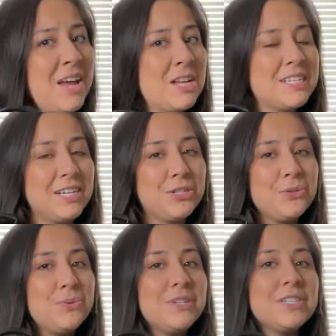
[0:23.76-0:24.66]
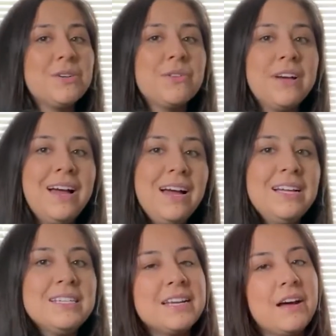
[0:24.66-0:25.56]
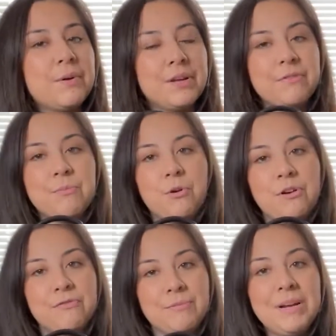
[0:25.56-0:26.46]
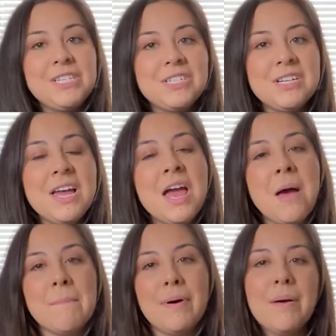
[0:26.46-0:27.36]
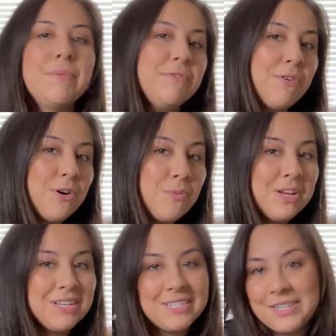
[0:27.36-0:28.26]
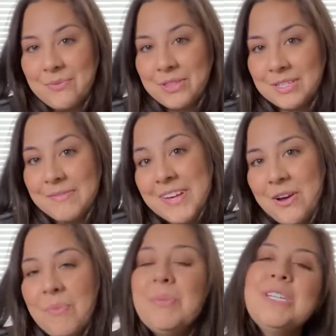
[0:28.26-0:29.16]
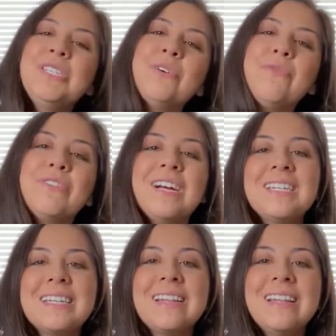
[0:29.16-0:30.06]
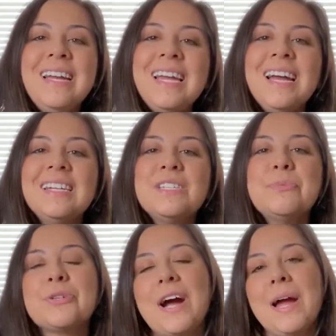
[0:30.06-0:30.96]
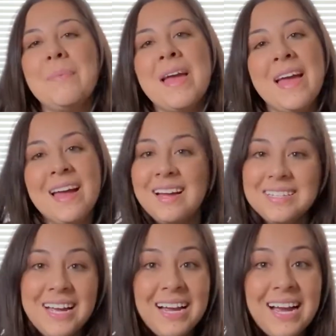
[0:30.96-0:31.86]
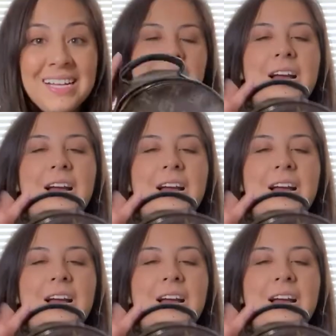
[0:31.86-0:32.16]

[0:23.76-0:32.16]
Stay tuned until the end and I'll give you more information. But before we continue with this video, please don't forget to like and subscribe. And yeah, guys.